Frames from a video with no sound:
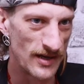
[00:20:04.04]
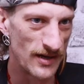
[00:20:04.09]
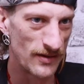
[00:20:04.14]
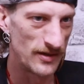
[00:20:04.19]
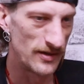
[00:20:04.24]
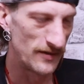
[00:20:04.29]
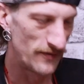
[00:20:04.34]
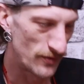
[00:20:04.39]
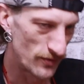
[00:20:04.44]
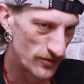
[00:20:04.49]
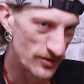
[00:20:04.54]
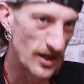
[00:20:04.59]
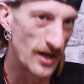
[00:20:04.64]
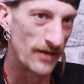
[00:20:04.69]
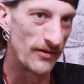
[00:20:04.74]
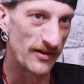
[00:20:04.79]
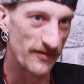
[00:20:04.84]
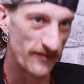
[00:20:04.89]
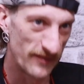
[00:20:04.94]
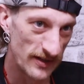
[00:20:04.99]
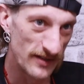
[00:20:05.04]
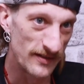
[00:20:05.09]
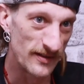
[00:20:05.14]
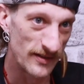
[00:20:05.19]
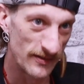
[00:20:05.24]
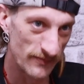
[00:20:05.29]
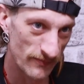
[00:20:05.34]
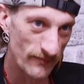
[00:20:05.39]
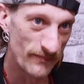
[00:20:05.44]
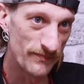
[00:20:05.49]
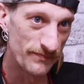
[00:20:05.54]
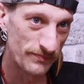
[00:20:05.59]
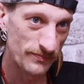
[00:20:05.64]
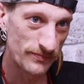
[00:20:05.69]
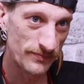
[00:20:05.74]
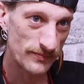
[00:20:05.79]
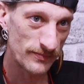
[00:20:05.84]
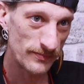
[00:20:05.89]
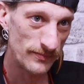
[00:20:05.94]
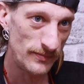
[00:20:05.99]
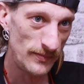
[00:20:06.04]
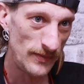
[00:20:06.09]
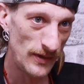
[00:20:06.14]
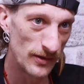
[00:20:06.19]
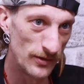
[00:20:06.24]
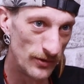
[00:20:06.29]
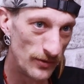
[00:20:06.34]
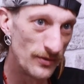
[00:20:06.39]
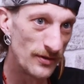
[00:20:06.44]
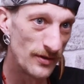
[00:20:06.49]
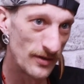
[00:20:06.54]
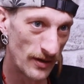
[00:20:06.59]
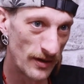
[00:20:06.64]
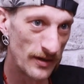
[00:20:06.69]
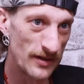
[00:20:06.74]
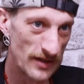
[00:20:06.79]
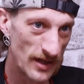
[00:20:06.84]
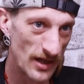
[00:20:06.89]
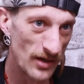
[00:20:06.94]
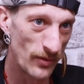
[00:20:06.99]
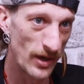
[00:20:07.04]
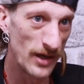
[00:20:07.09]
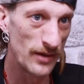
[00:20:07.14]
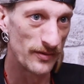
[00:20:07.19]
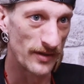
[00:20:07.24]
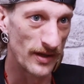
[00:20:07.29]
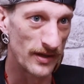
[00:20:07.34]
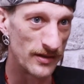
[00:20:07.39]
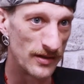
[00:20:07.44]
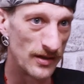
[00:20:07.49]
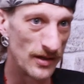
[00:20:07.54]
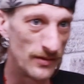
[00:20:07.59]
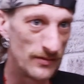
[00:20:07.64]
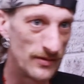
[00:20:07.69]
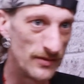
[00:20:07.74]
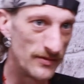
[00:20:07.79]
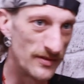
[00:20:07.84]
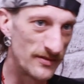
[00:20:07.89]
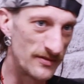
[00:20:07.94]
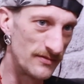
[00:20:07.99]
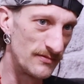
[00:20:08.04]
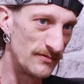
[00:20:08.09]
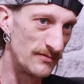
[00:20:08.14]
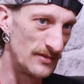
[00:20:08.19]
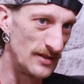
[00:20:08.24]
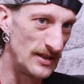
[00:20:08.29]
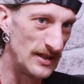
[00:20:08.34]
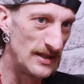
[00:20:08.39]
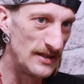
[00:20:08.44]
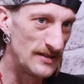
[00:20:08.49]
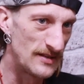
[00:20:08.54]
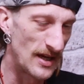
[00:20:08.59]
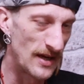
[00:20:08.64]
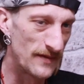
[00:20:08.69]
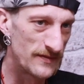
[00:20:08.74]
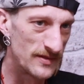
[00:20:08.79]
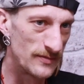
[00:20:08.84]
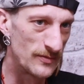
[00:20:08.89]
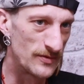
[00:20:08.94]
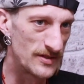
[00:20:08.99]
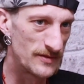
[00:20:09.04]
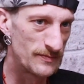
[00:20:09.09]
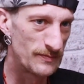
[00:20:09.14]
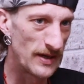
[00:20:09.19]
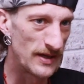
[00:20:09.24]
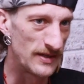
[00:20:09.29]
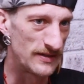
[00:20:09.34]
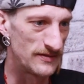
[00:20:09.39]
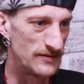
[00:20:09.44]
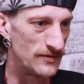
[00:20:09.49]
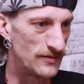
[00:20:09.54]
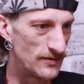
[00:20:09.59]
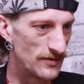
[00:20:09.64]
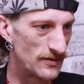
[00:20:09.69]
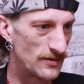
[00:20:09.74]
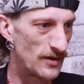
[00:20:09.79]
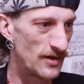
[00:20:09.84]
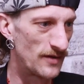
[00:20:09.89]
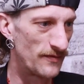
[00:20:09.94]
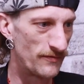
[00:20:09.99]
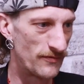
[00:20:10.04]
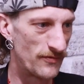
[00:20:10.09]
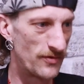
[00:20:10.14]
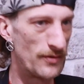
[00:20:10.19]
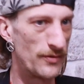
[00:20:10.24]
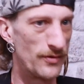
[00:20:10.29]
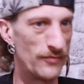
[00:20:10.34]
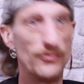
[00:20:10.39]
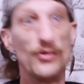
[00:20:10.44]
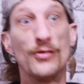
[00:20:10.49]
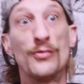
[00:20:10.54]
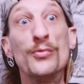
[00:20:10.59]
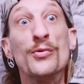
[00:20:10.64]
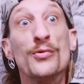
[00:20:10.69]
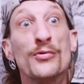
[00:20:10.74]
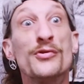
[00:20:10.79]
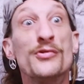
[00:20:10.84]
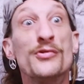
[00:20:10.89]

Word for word: down. And if you're direct feeding, you can kind of get away with that, you know, it doesn't need to have so much space. You can kind of grow in a rockwool